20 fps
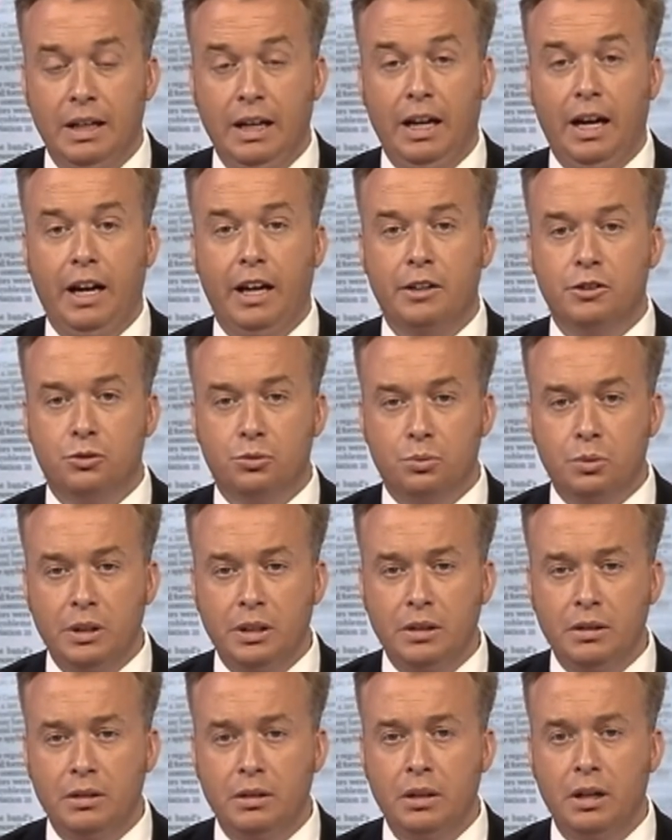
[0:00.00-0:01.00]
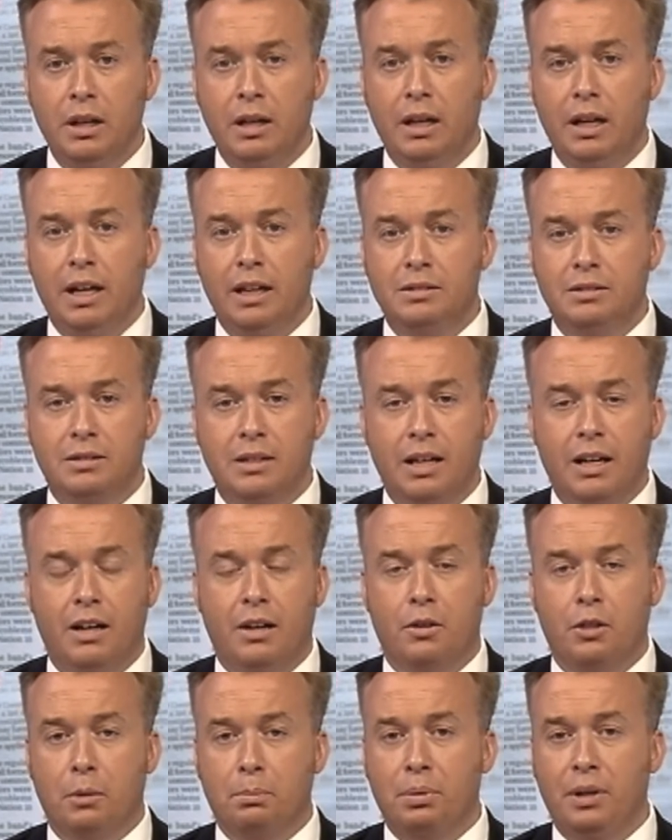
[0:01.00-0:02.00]
It's real, it's
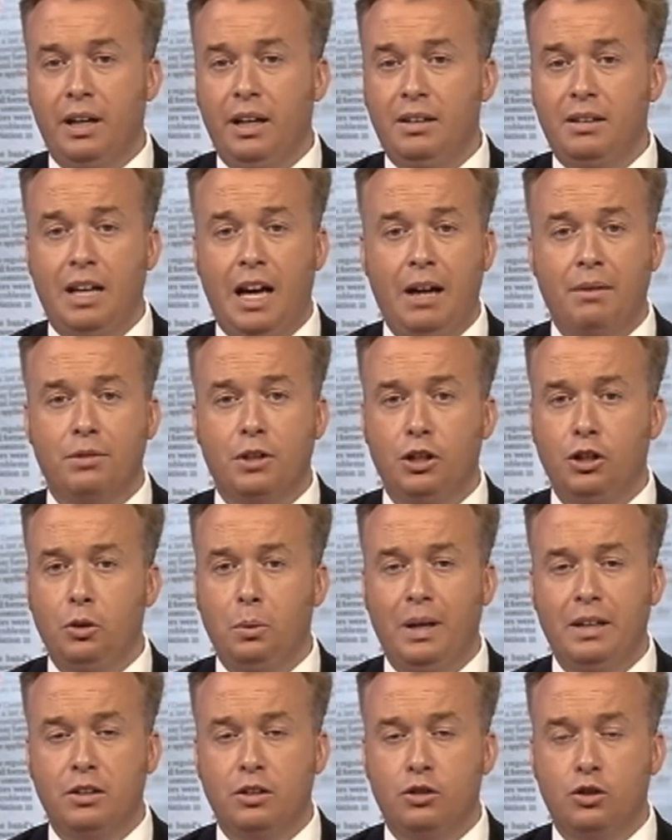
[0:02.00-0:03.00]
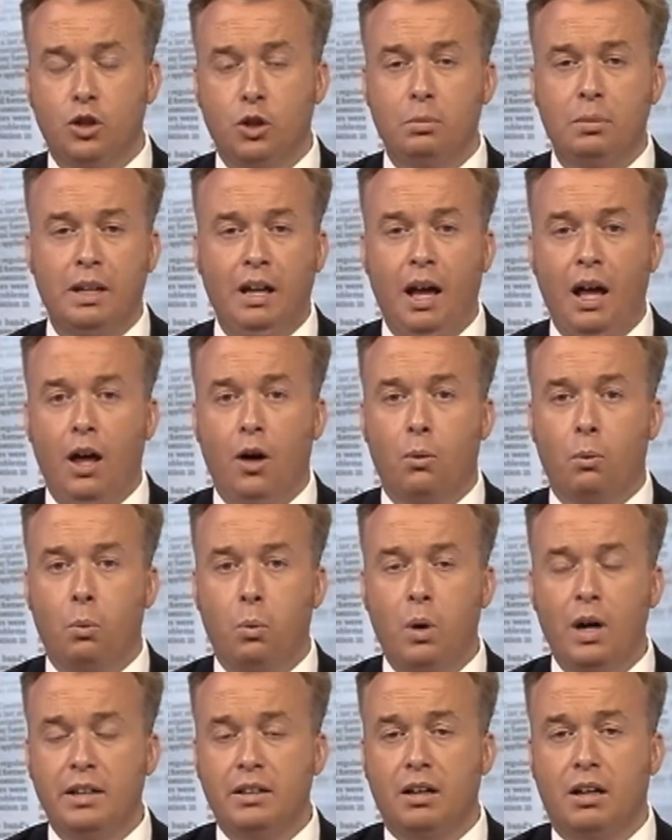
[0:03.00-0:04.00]
there. The plan to have the UN determine
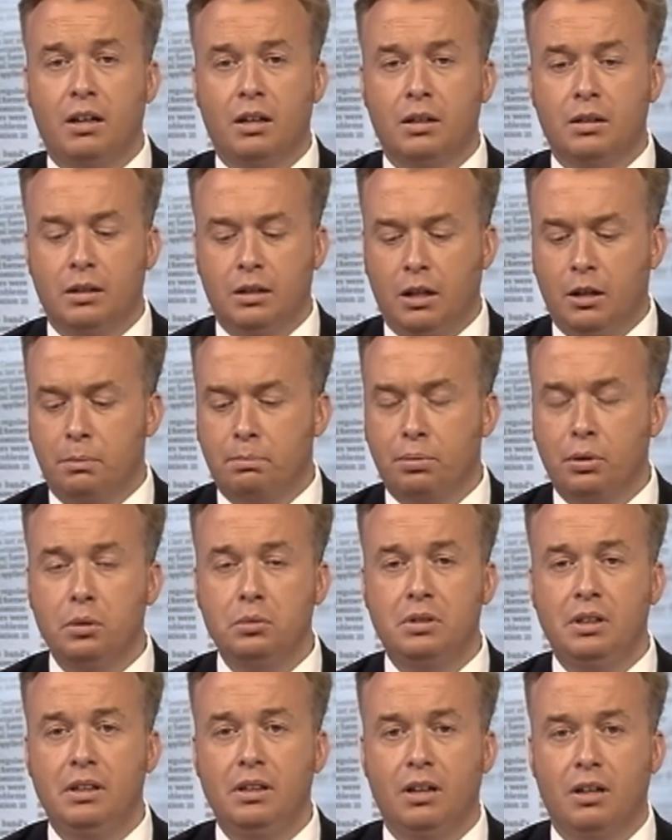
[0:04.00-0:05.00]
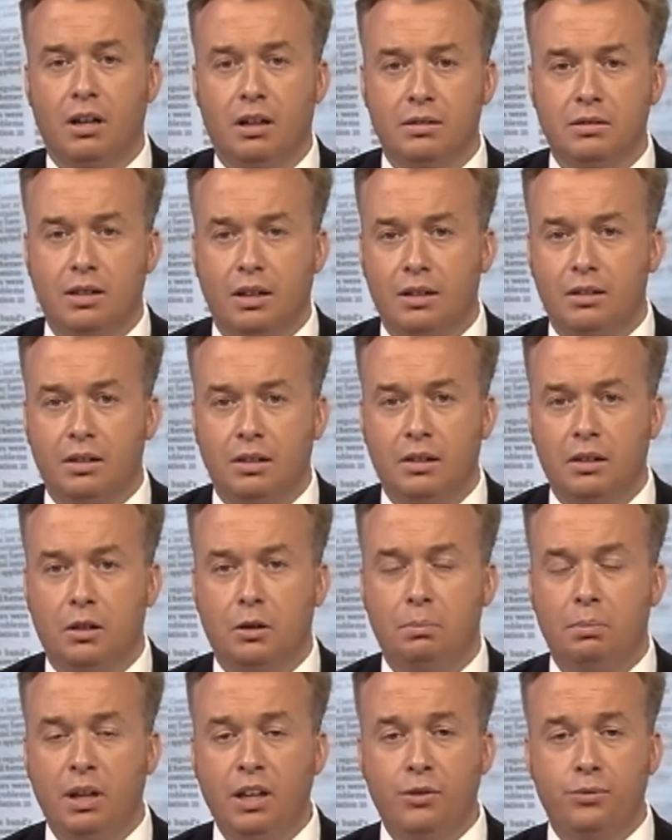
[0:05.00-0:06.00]
what our protein content in
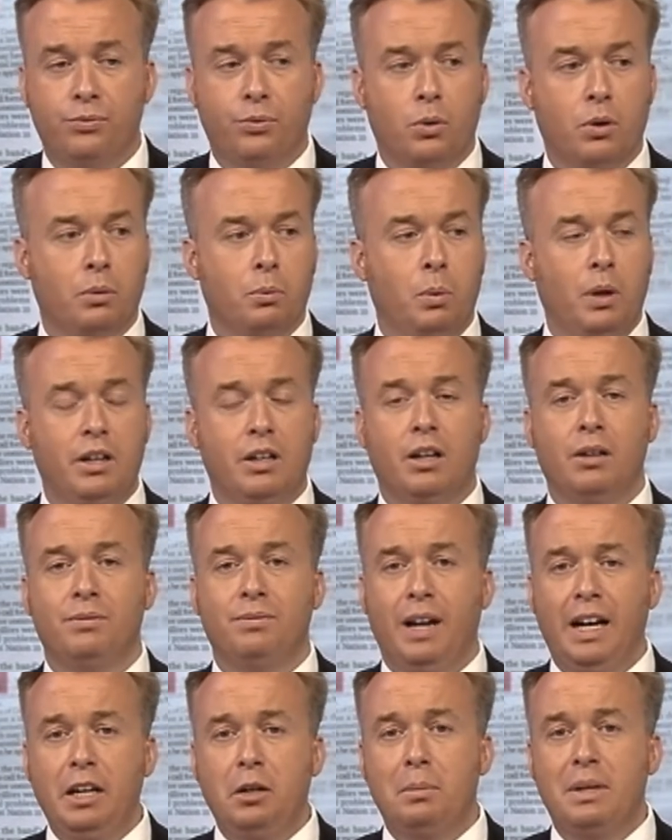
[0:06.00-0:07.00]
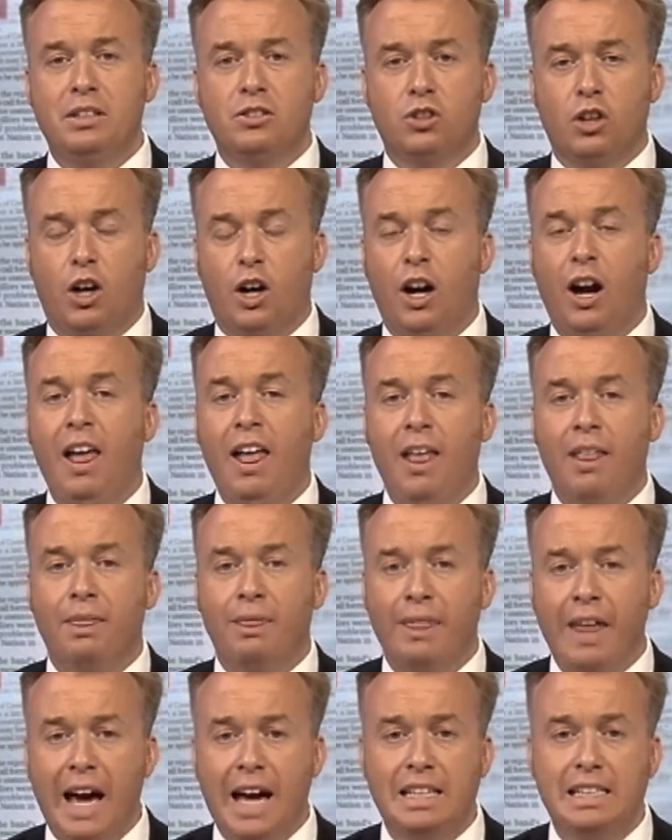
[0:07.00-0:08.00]
our beef or what our vitamins are,
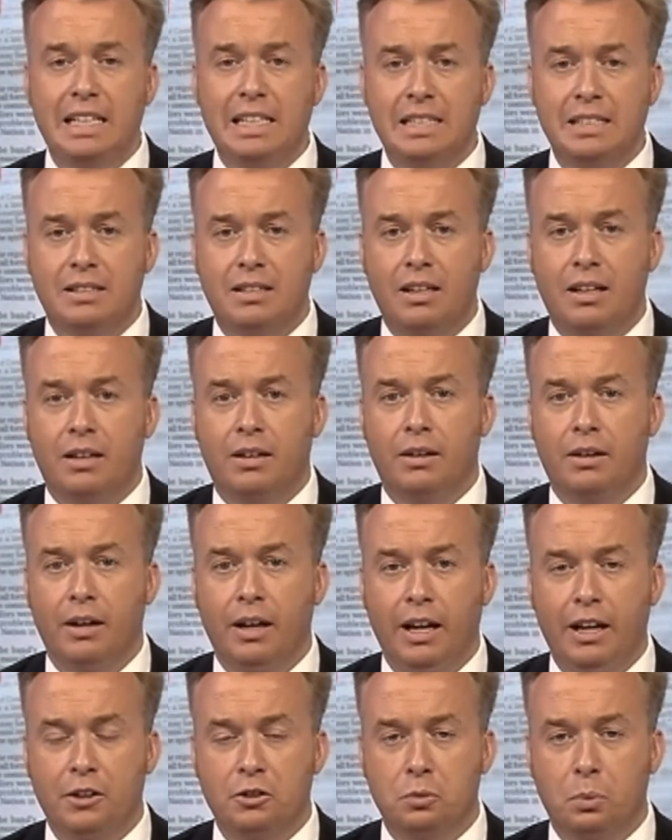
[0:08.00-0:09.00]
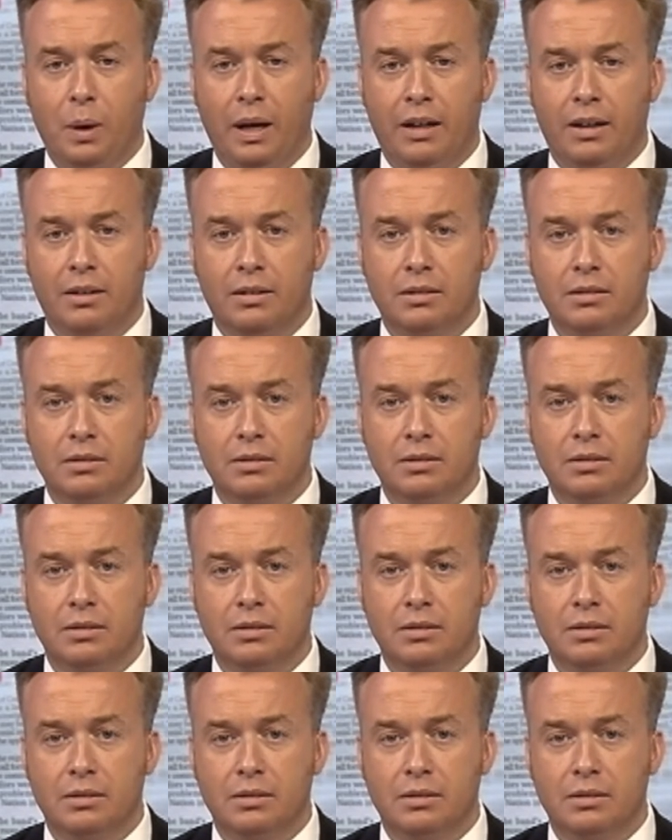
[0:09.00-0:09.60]
that is there as well.